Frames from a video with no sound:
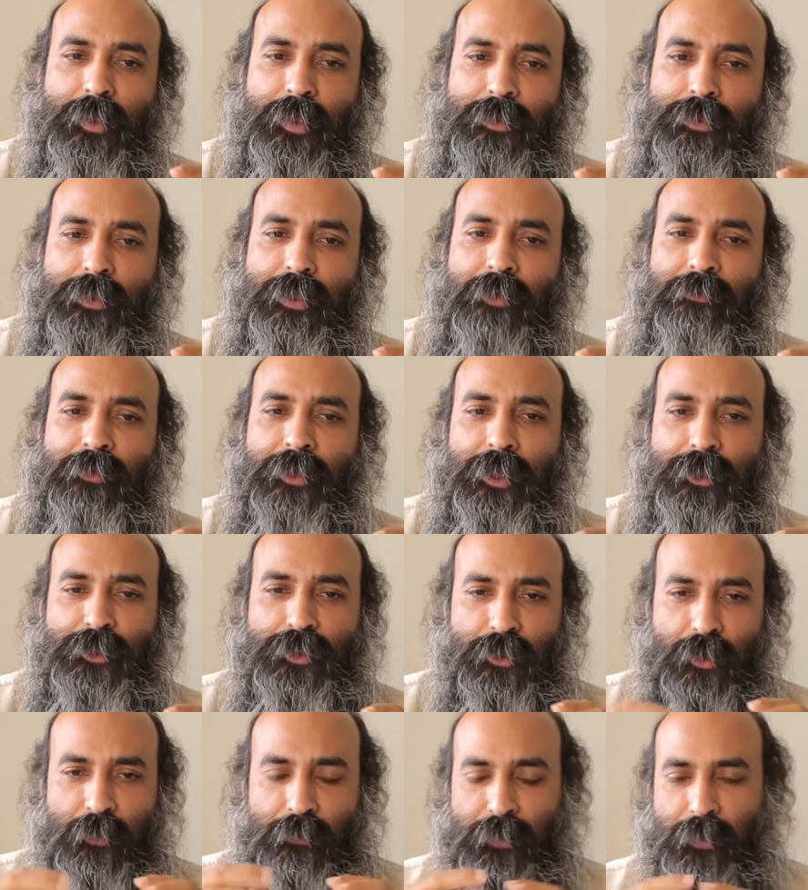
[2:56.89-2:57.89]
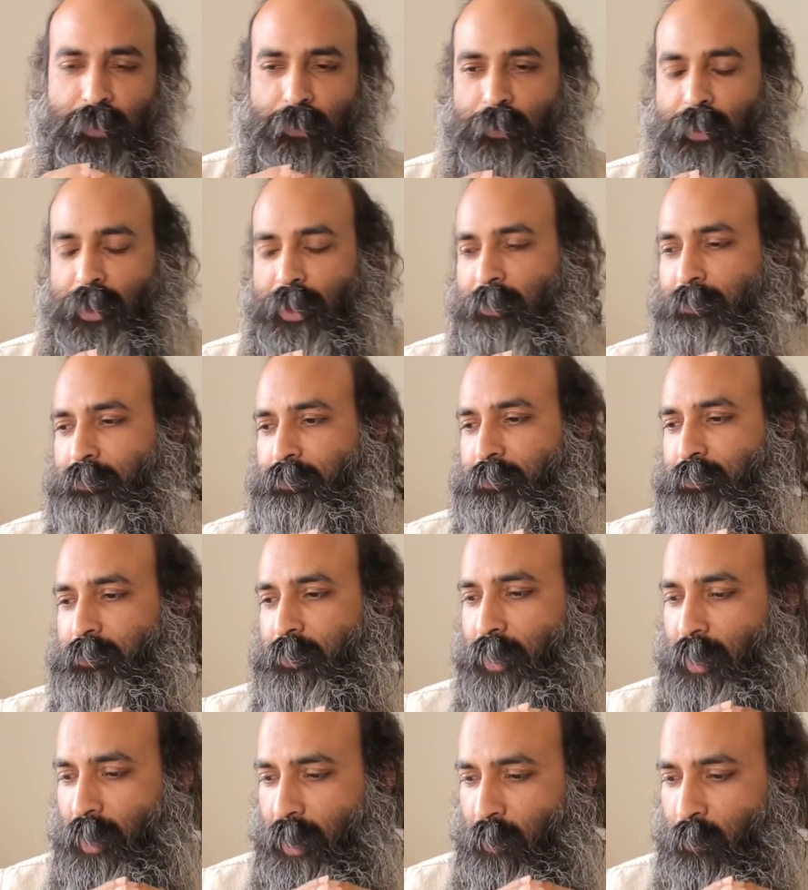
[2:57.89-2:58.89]
is the definition of yoga.
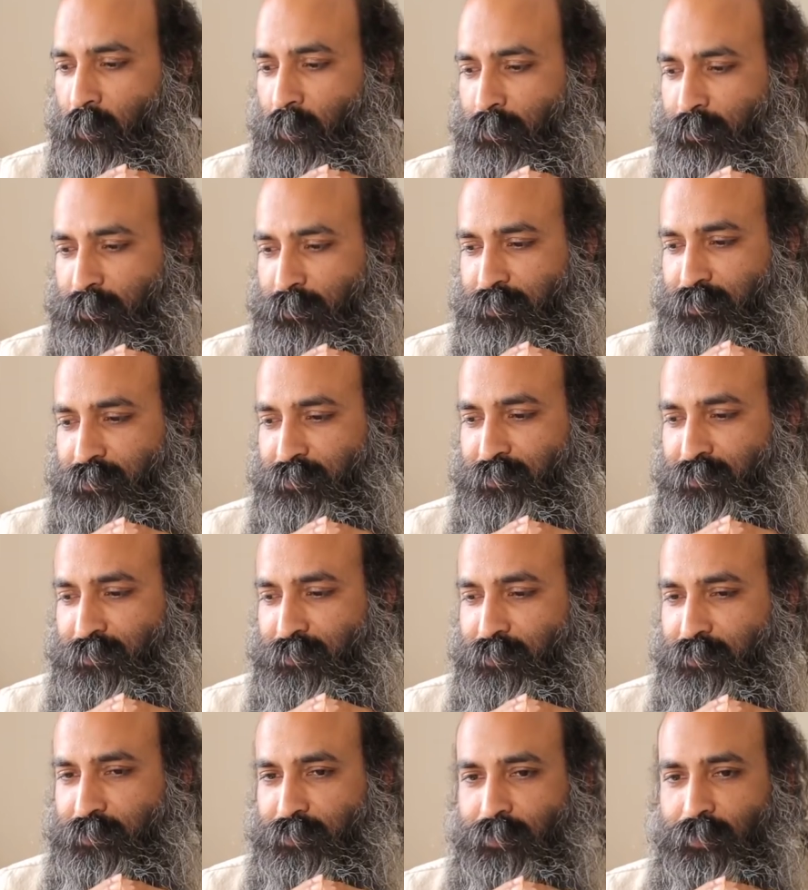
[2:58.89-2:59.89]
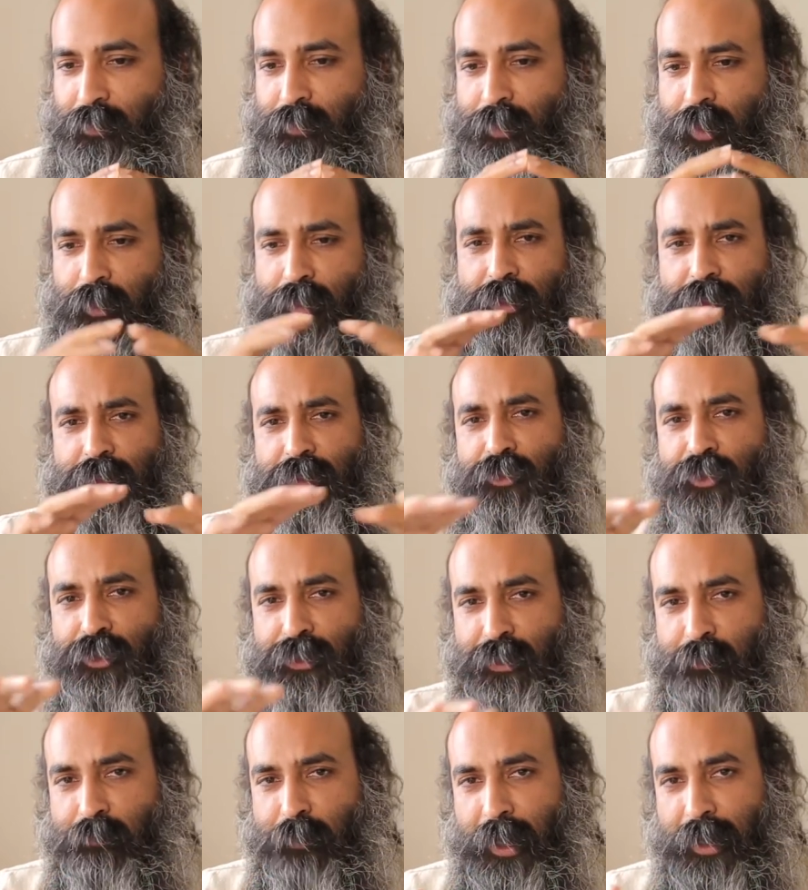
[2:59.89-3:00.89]
Now this is
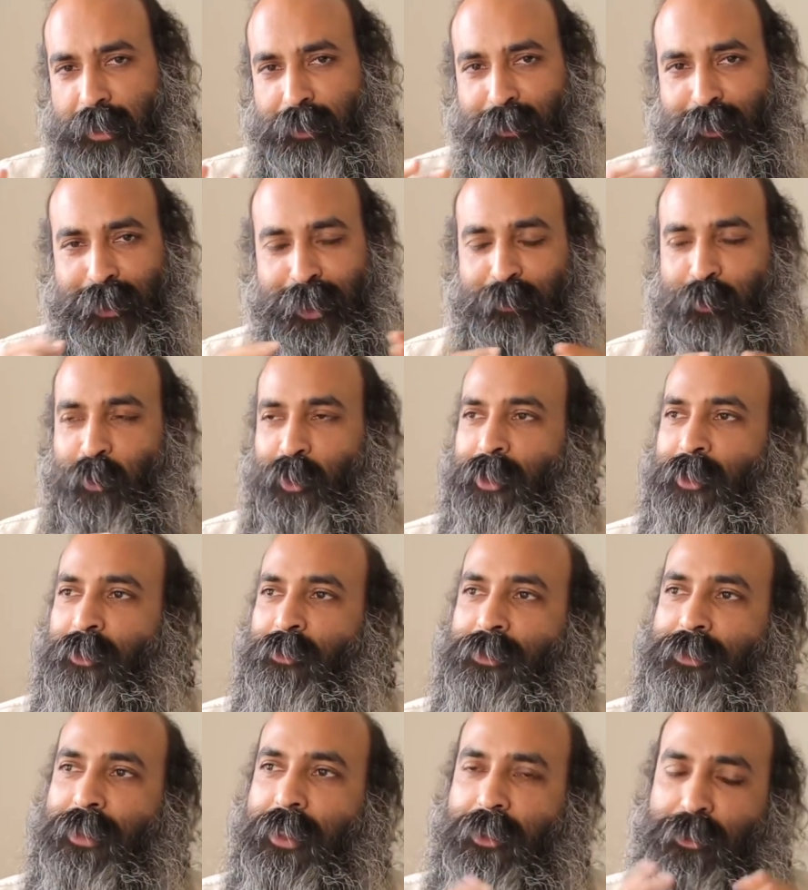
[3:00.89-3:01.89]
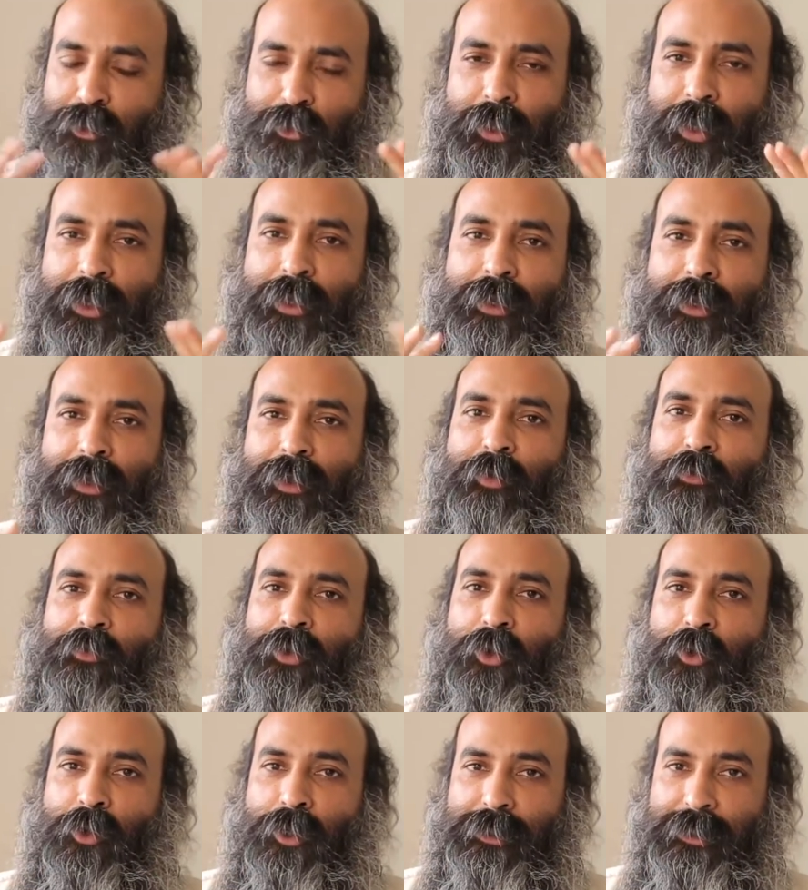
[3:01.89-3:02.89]
just a background I wanted to set so that
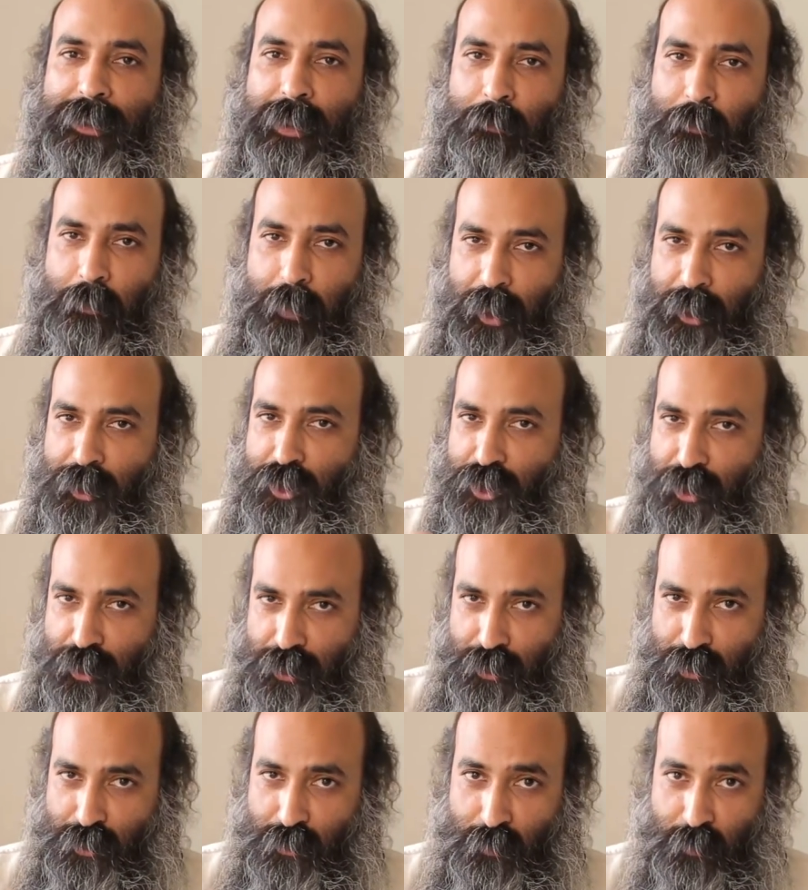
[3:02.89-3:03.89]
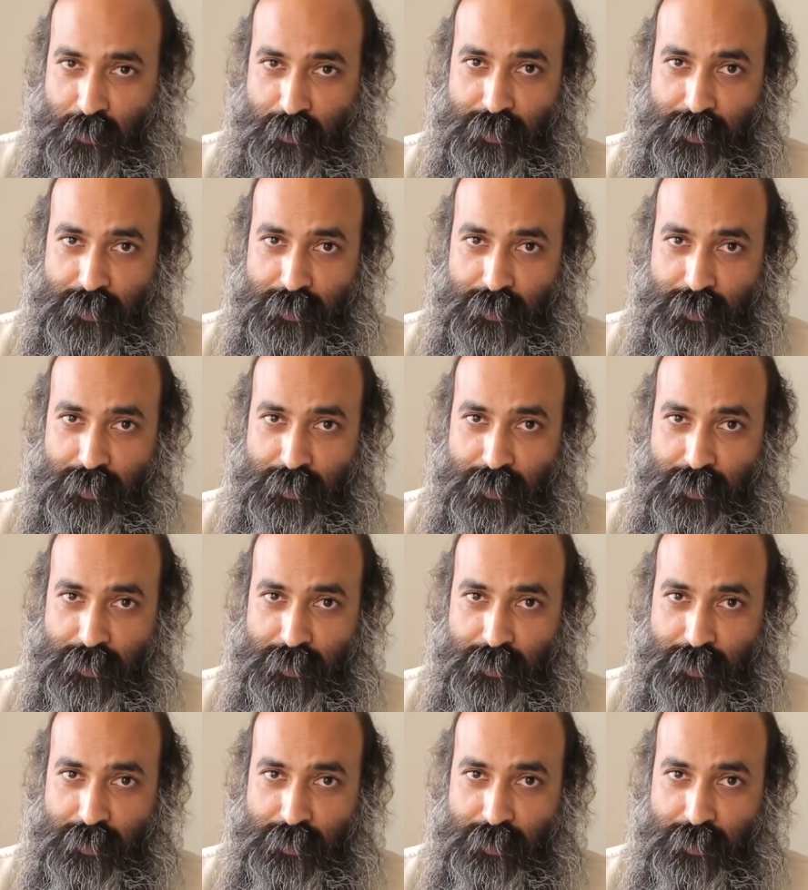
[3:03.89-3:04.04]
we are on the same page to